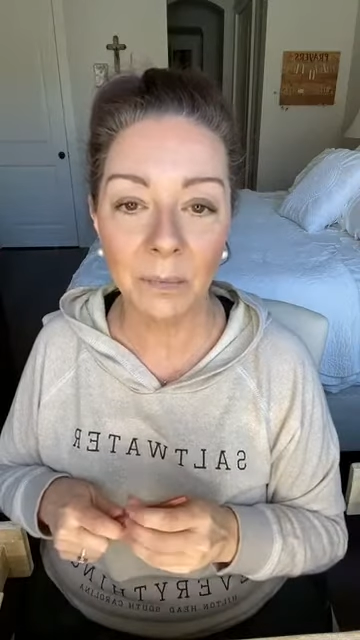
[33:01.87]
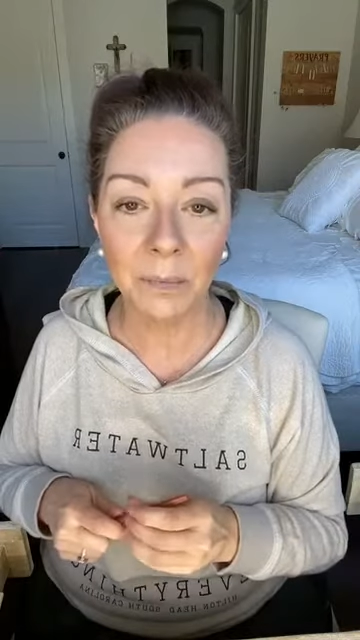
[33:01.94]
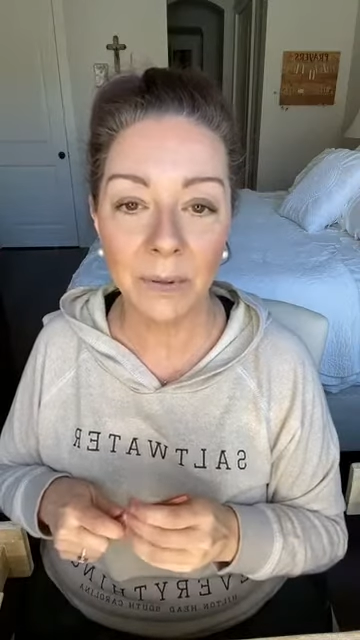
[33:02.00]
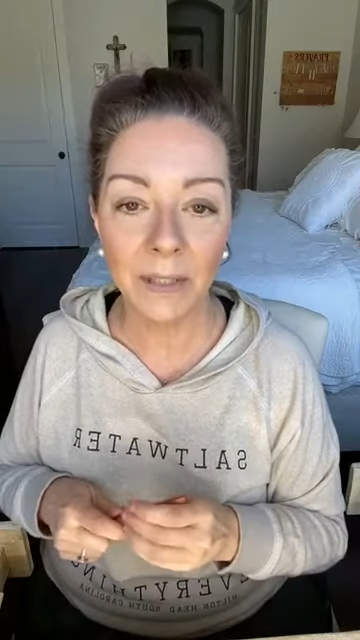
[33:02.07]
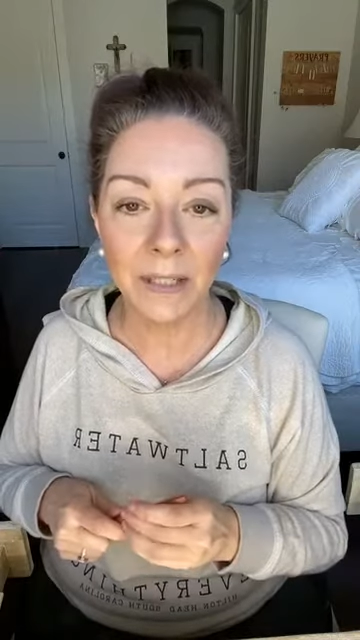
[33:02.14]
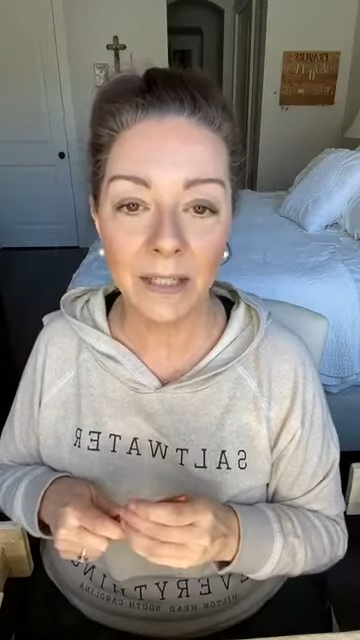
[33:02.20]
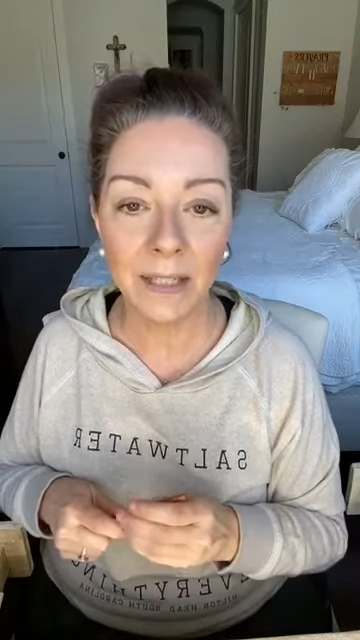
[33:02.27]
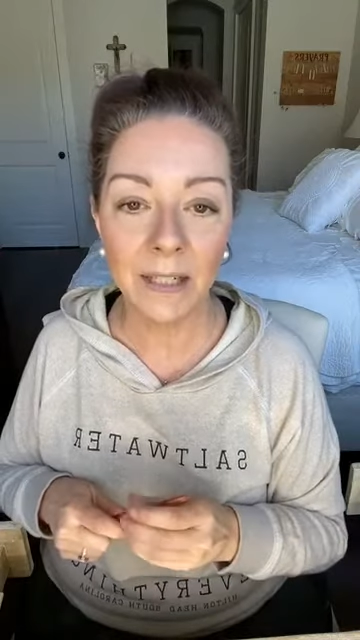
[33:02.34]

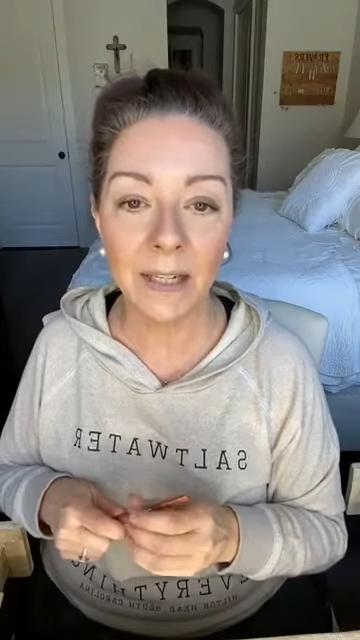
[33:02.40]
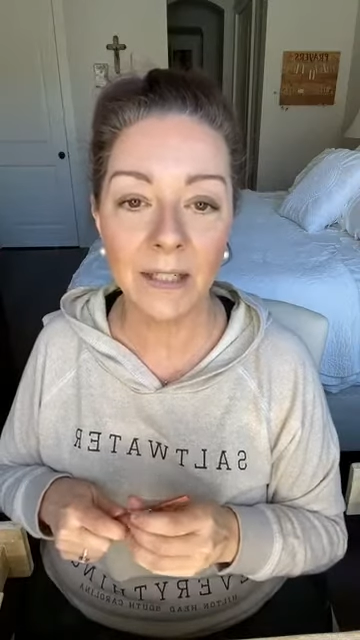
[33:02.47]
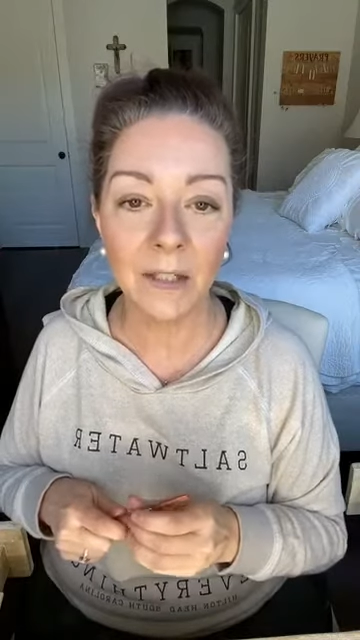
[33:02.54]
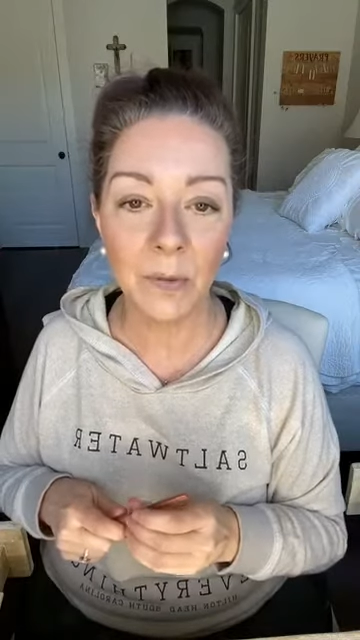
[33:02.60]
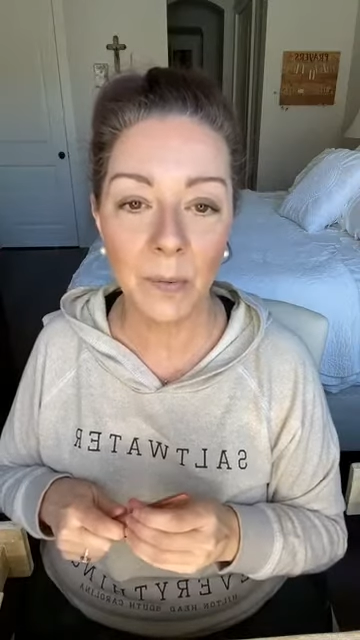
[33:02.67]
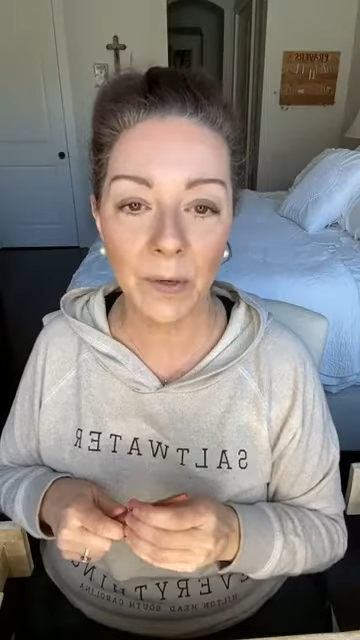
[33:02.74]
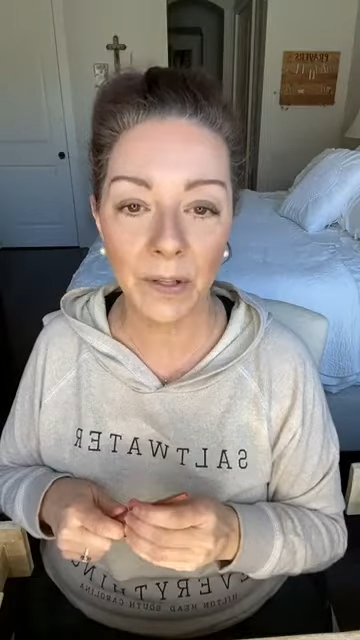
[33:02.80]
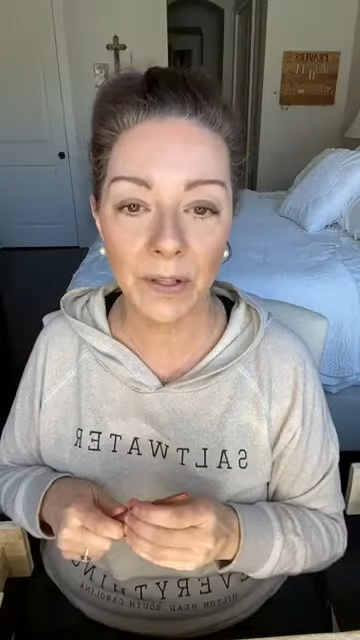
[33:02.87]
Put it in and
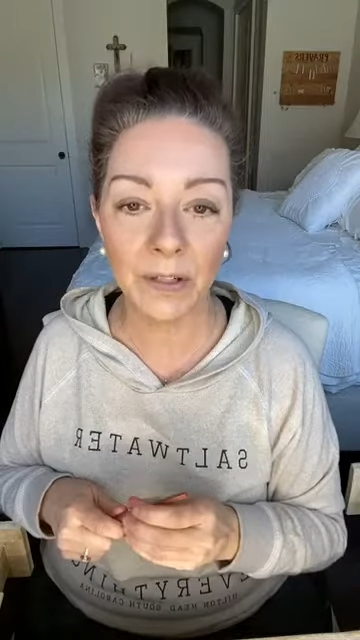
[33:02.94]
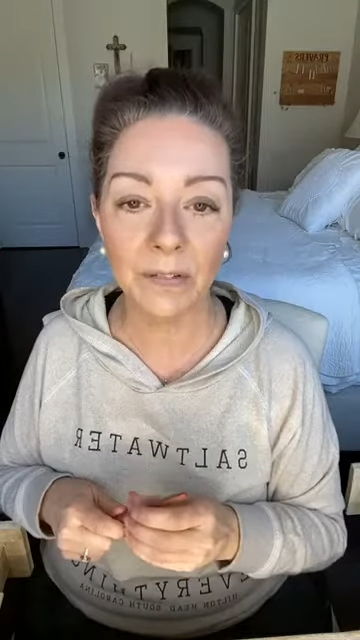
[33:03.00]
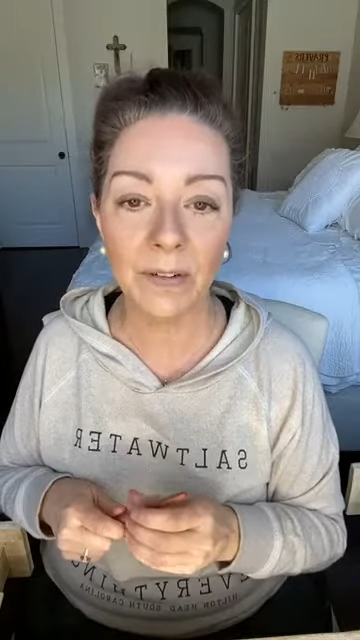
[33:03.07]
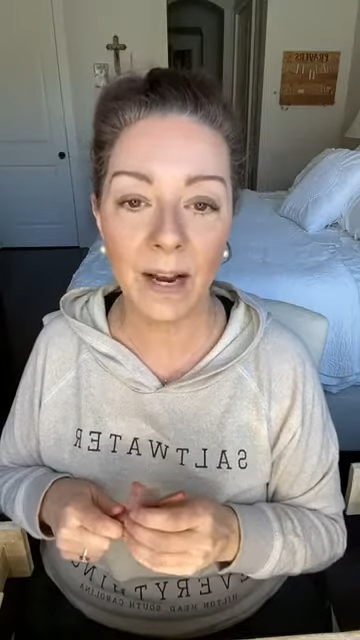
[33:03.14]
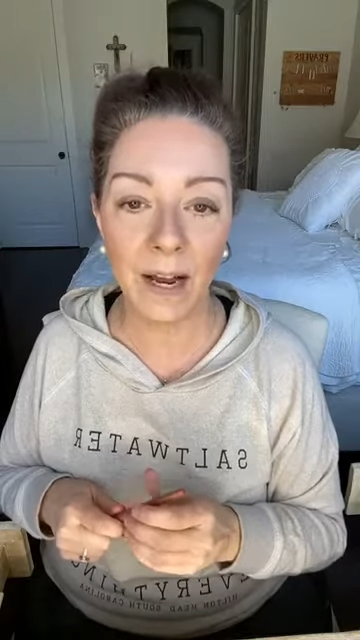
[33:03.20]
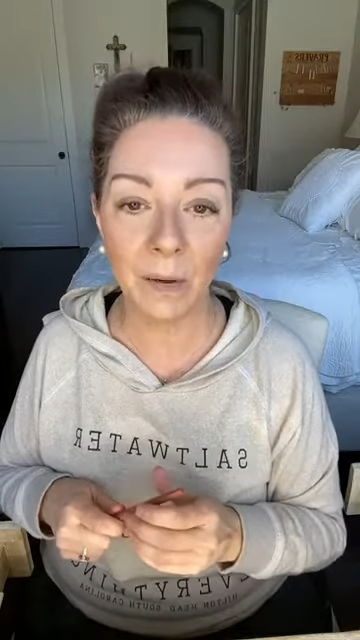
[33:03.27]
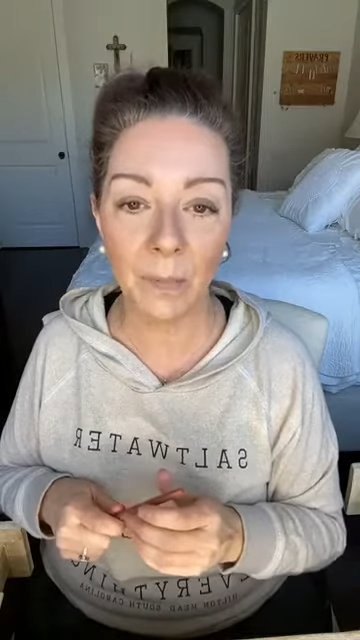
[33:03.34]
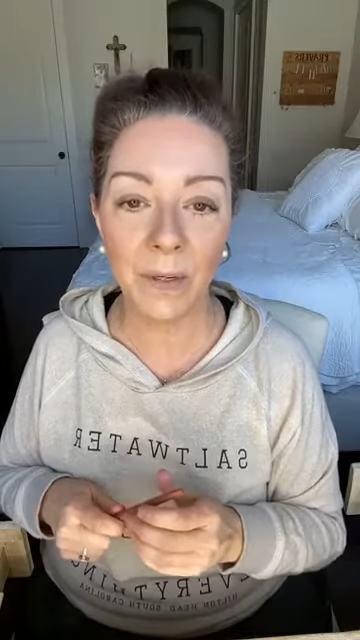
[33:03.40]
swirl it
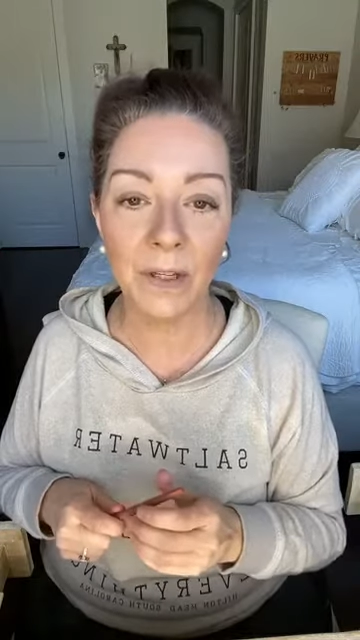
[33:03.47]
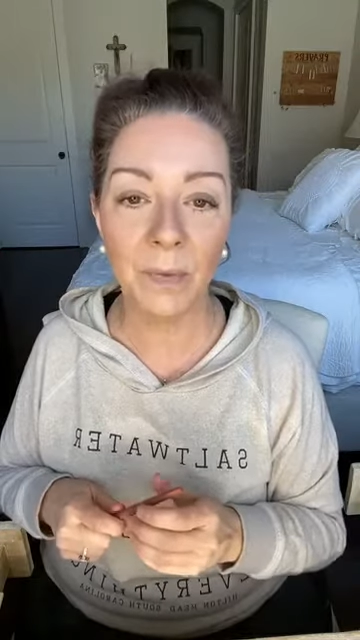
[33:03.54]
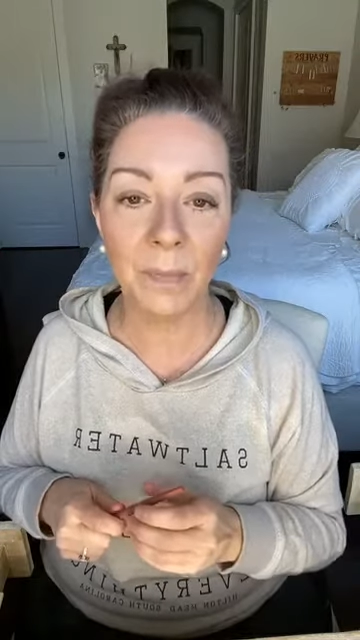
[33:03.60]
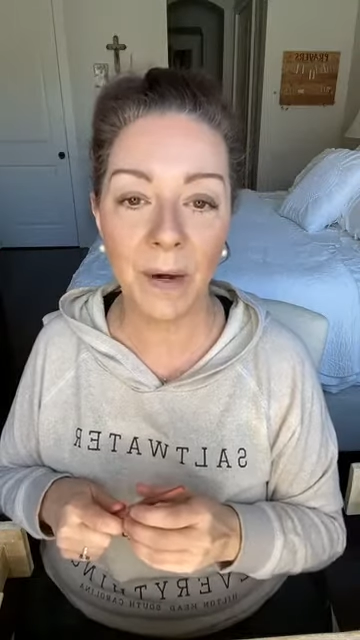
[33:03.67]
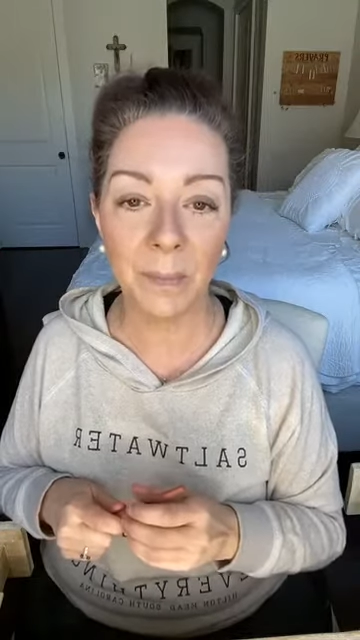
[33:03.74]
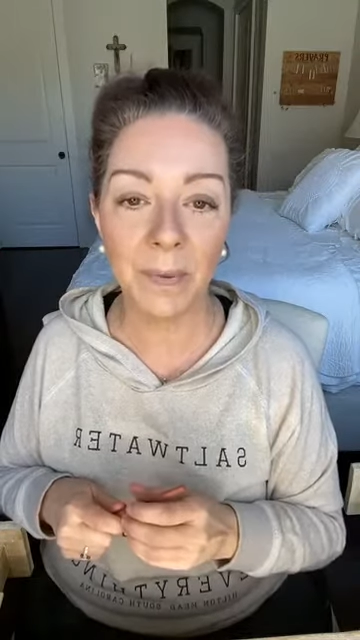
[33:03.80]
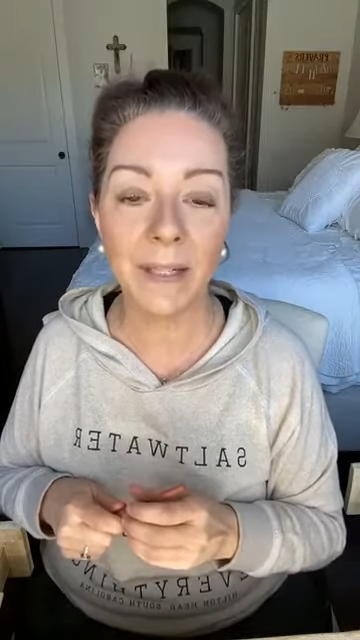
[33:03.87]
around. When you pump it,